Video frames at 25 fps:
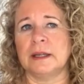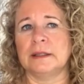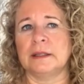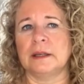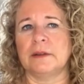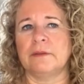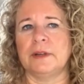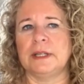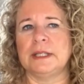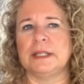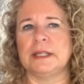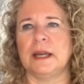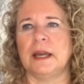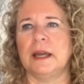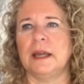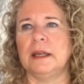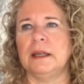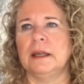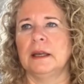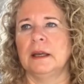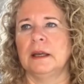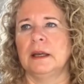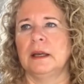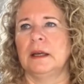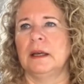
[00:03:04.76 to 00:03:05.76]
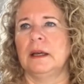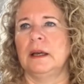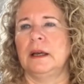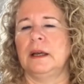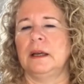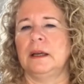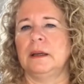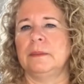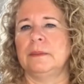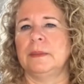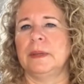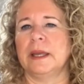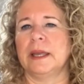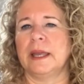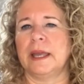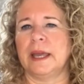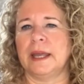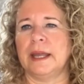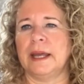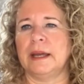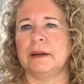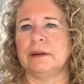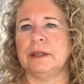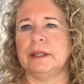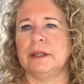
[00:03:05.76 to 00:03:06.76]
every day, and get
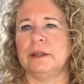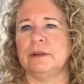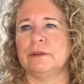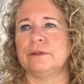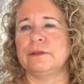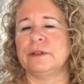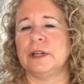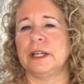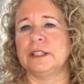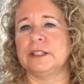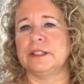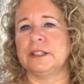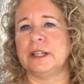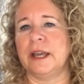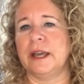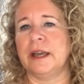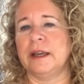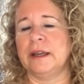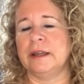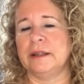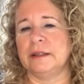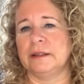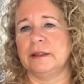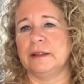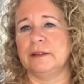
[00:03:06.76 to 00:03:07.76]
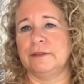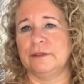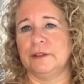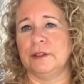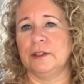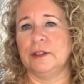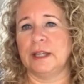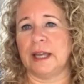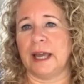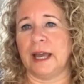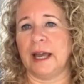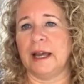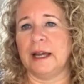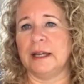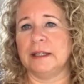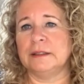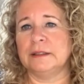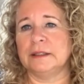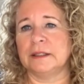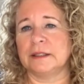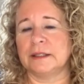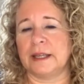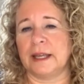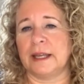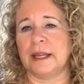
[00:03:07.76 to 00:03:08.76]
out in the fresh air if you
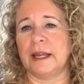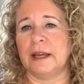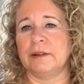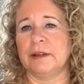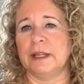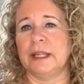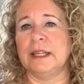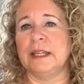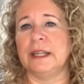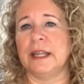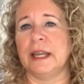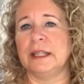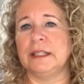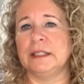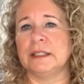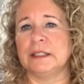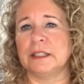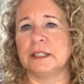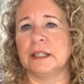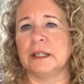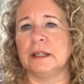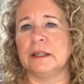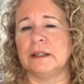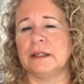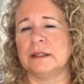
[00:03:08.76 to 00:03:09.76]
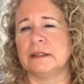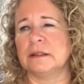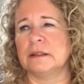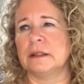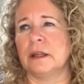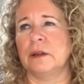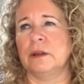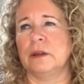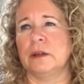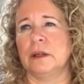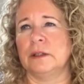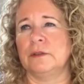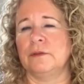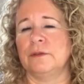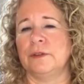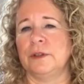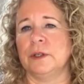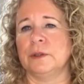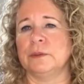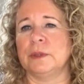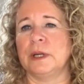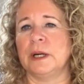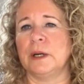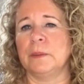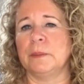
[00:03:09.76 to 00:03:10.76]
can. Just get out in nature. That's so good for
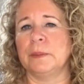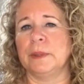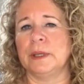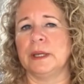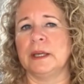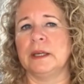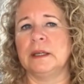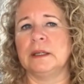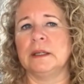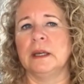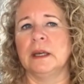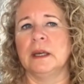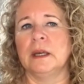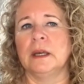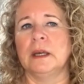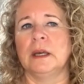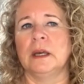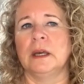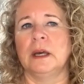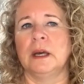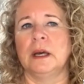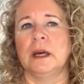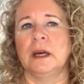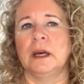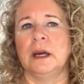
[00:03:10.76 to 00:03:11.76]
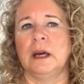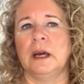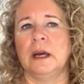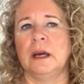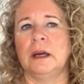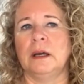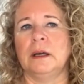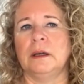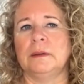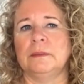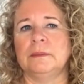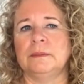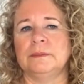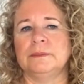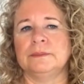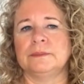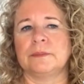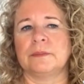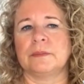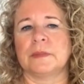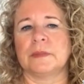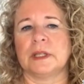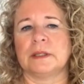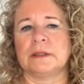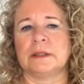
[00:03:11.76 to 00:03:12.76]
your well-being.
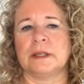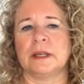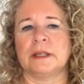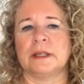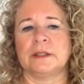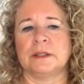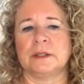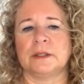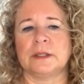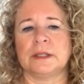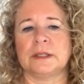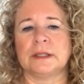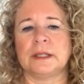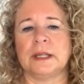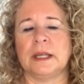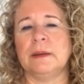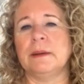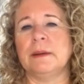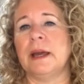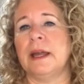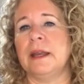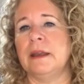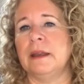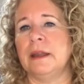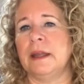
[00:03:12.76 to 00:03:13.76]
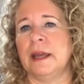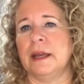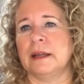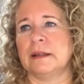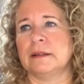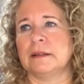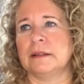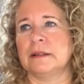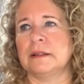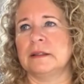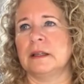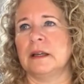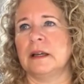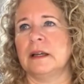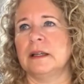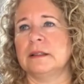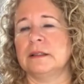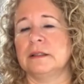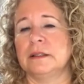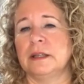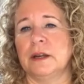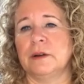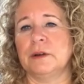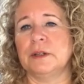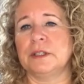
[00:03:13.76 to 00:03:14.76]
So that's your sleep and
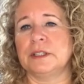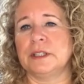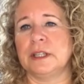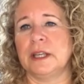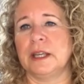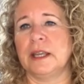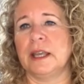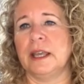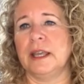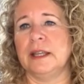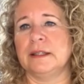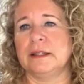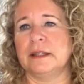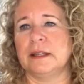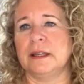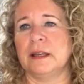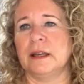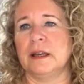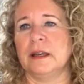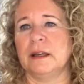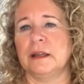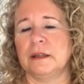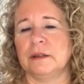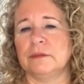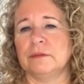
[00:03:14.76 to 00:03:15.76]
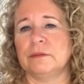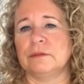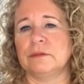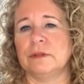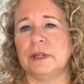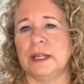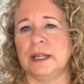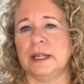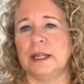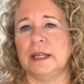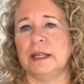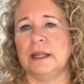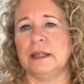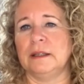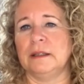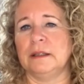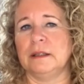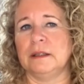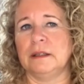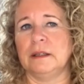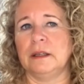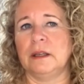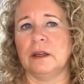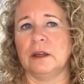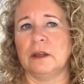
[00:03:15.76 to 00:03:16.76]
exercise, nourishing, eating a really
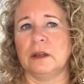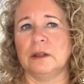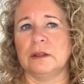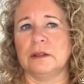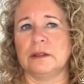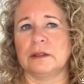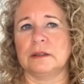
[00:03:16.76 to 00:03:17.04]
good,